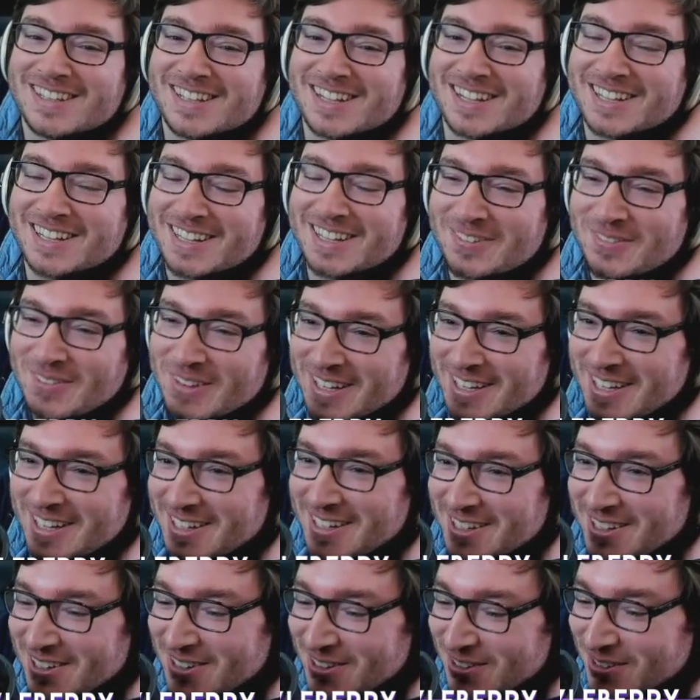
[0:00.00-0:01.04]
If I
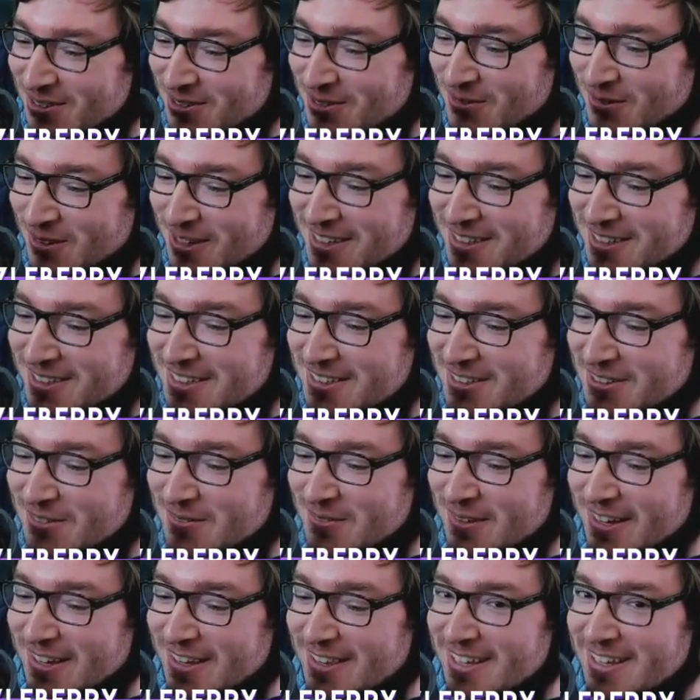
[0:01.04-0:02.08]
could have clawed 1 kill
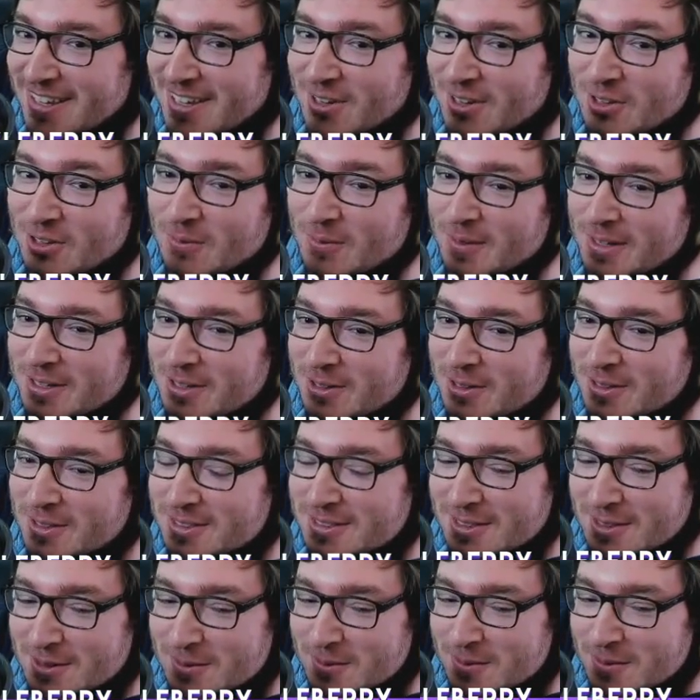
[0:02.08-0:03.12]
back there, that would have been
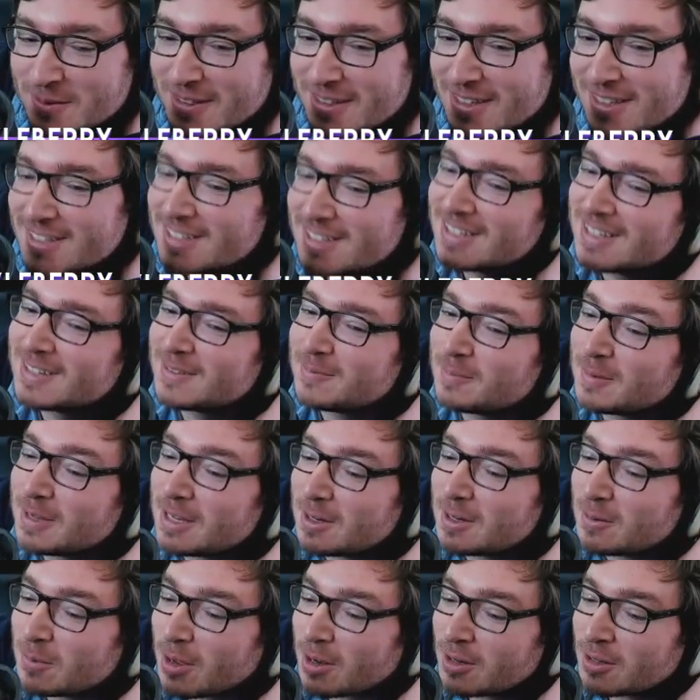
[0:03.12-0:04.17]
awesome.
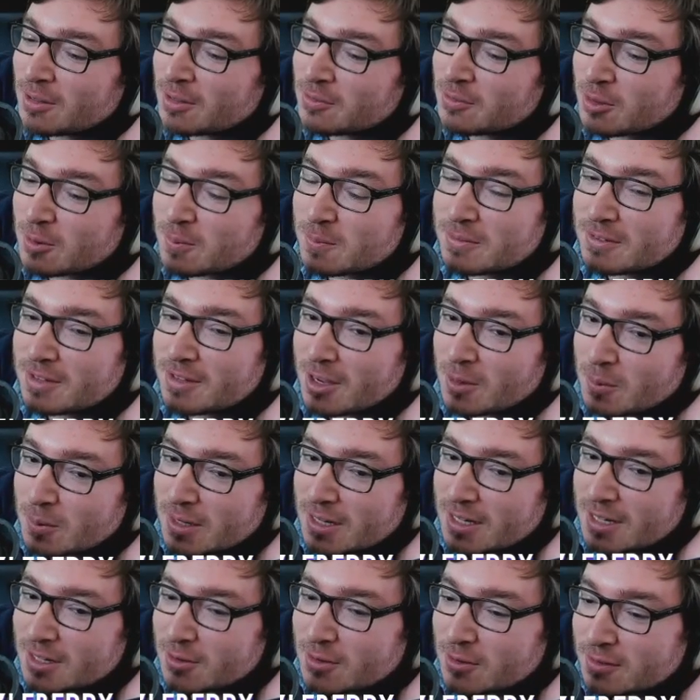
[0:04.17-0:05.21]
Meanwhile, on top side, we
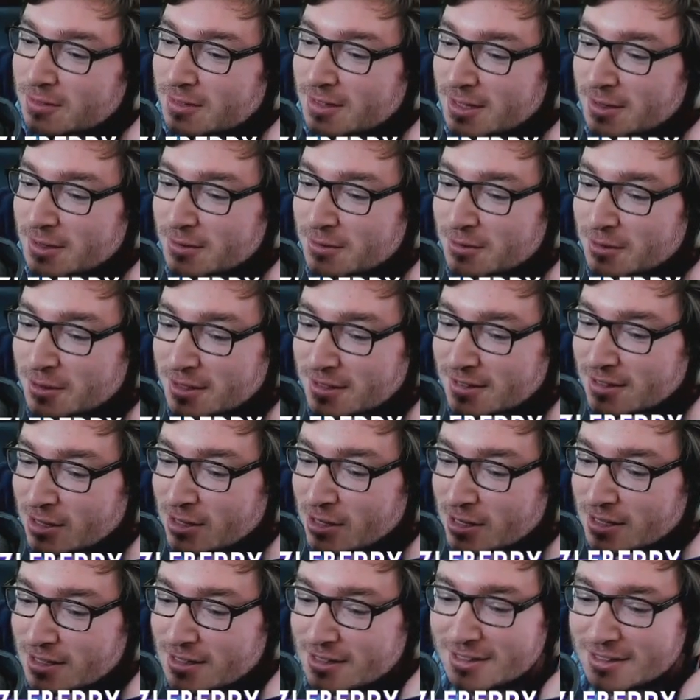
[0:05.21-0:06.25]
nearly got tier 3
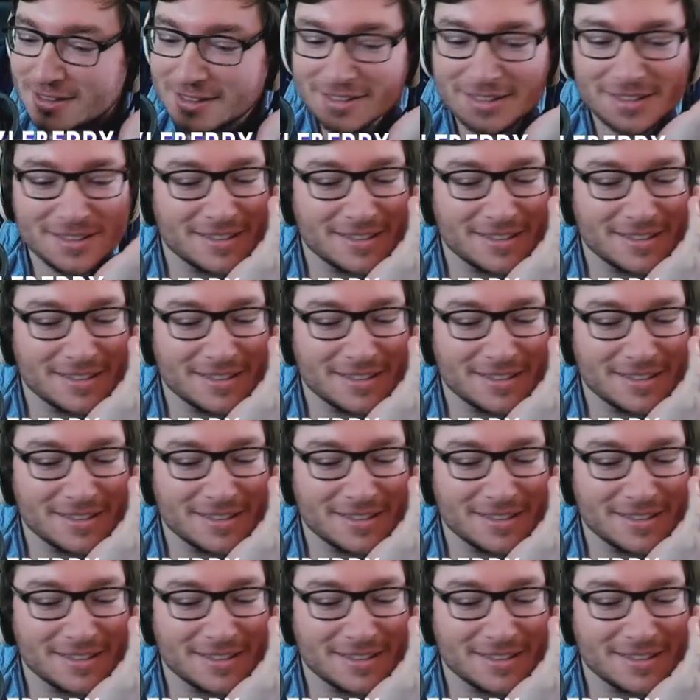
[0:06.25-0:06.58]
turret.